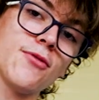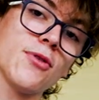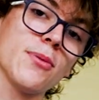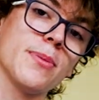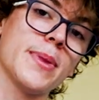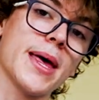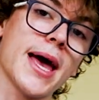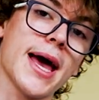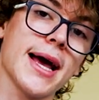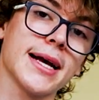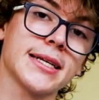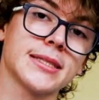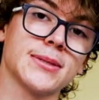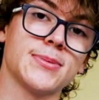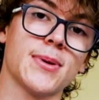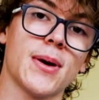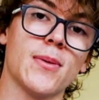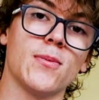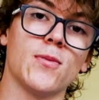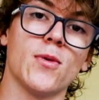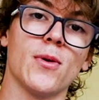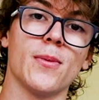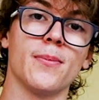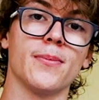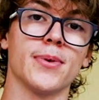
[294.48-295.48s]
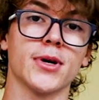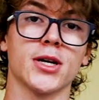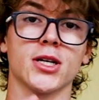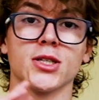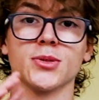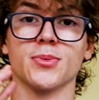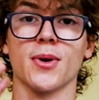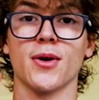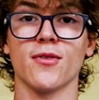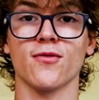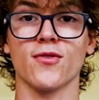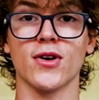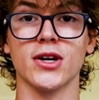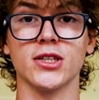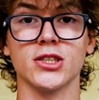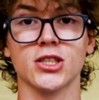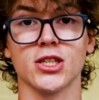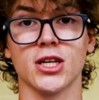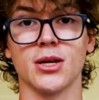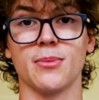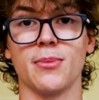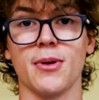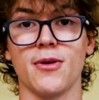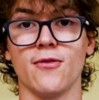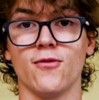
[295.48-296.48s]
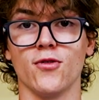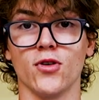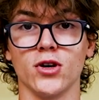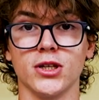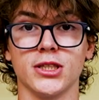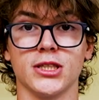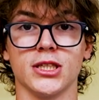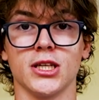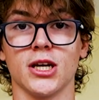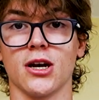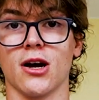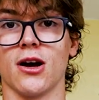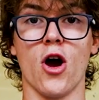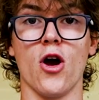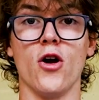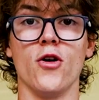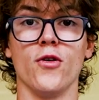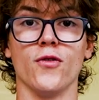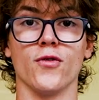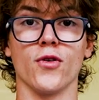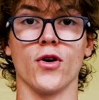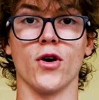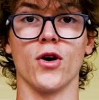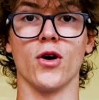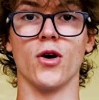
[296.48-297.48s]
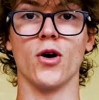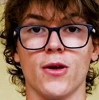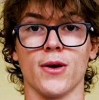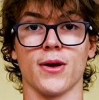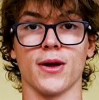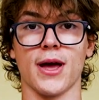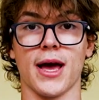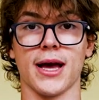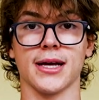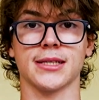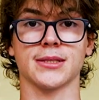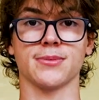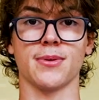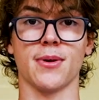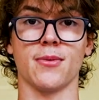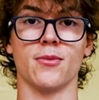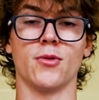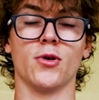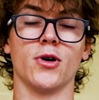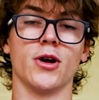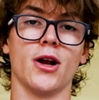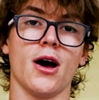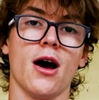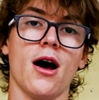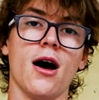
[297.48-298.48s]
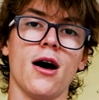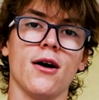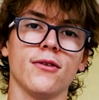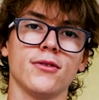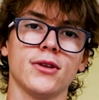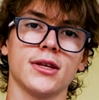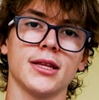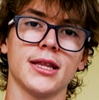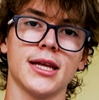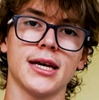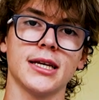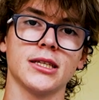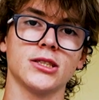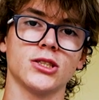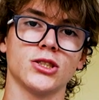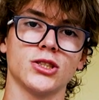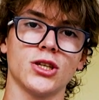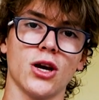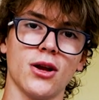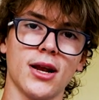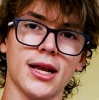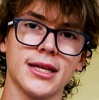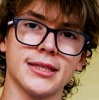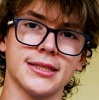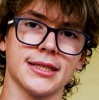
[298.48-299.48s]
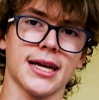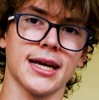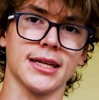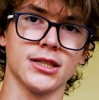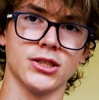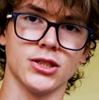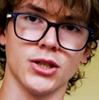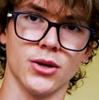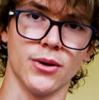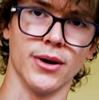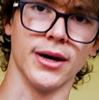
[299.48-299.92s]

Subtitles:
from the X-Men one, because my friend's gonna be voicing over the X-Men one after this. So let's get to